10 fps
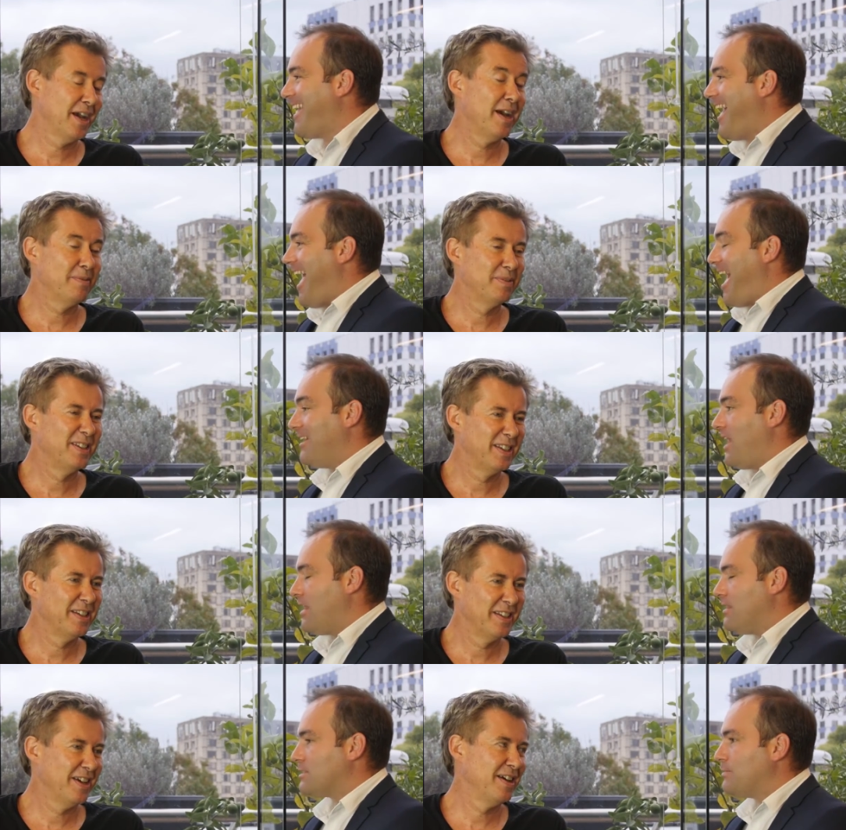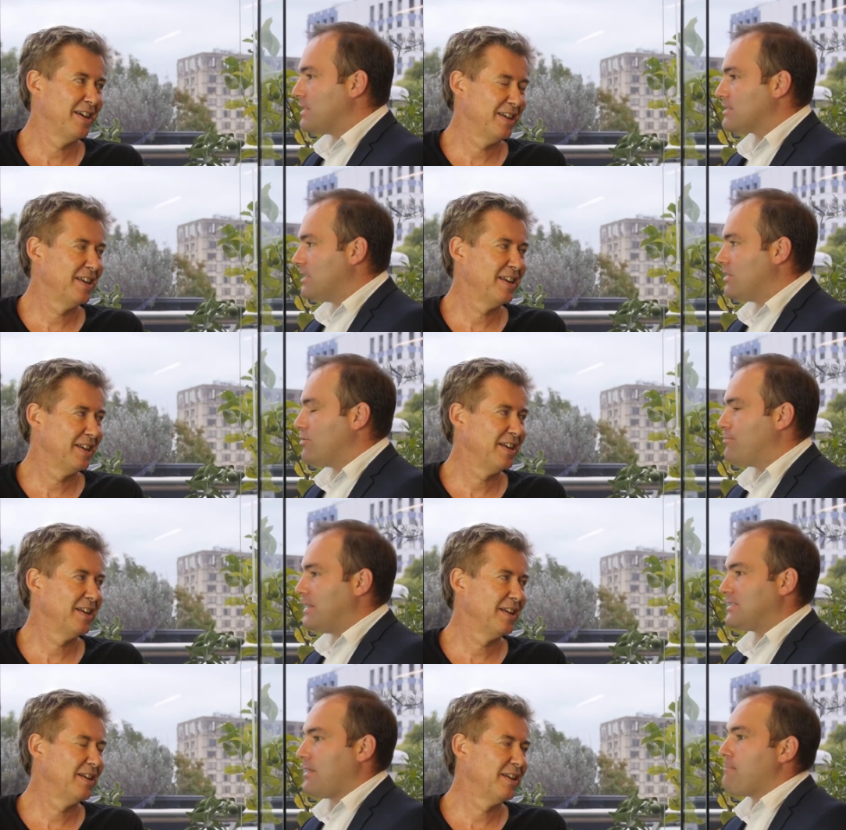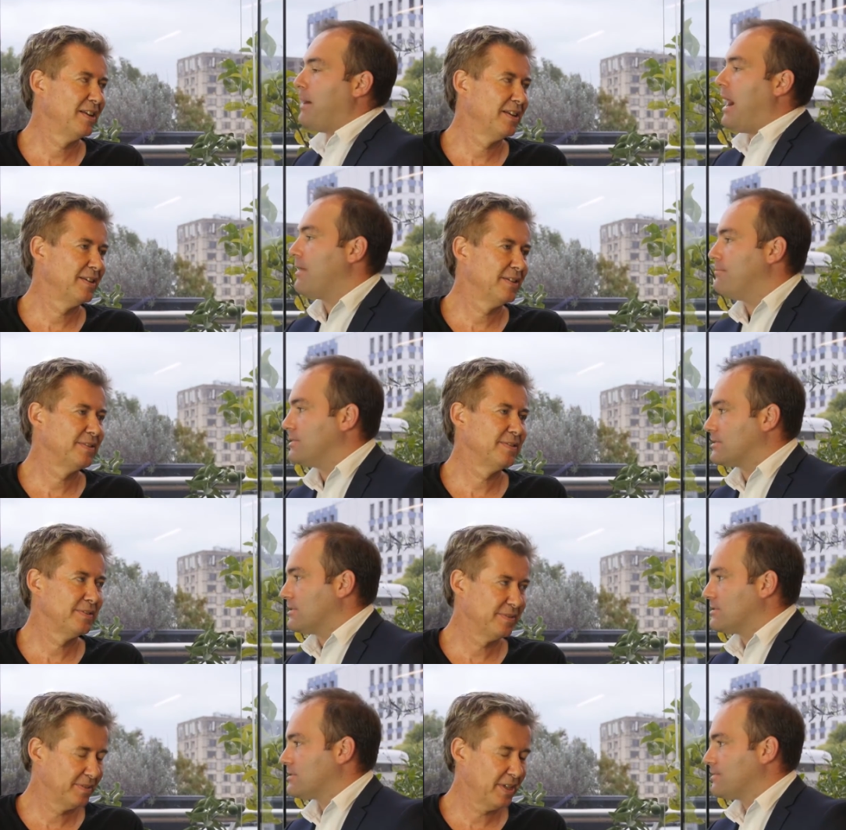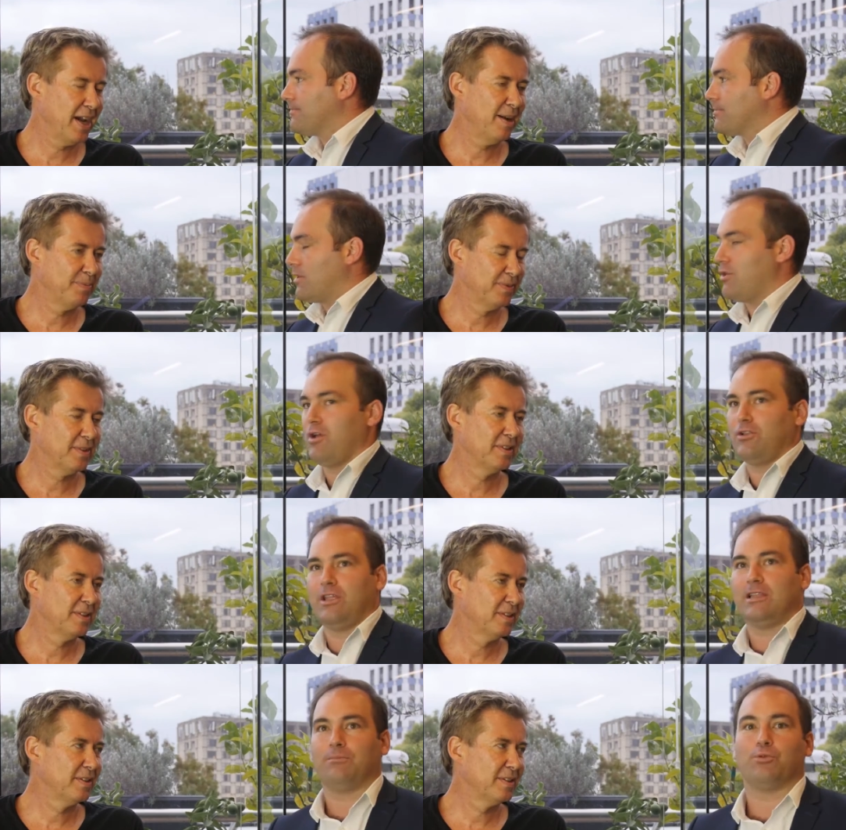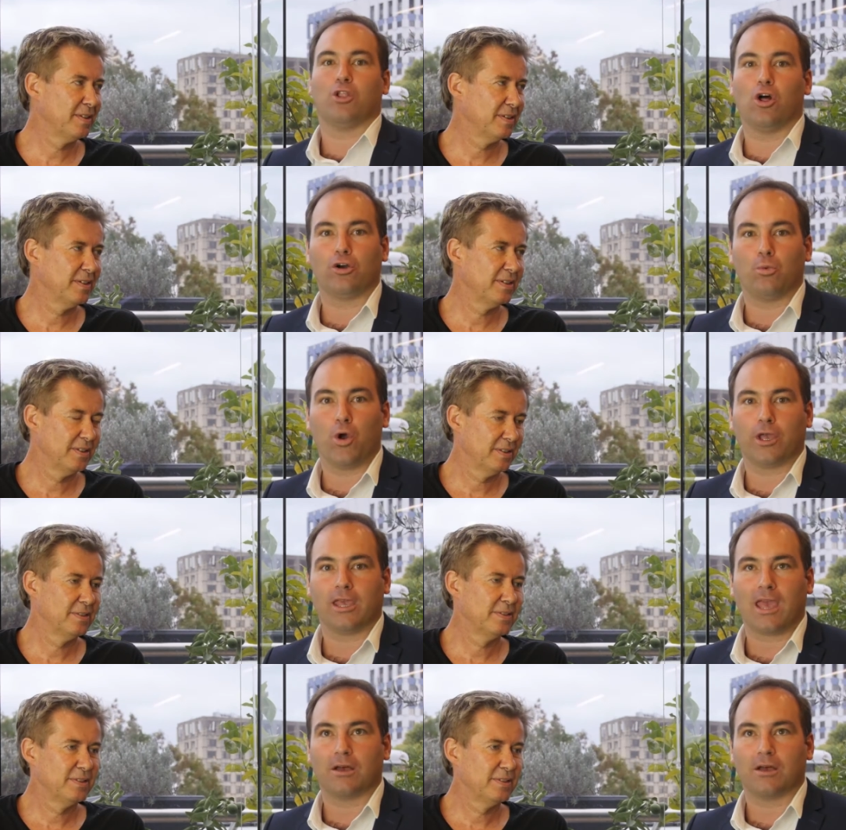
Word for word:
Speaker 1: And and this biggest thing, you basically buy a business. Yeah. You only end up with longer working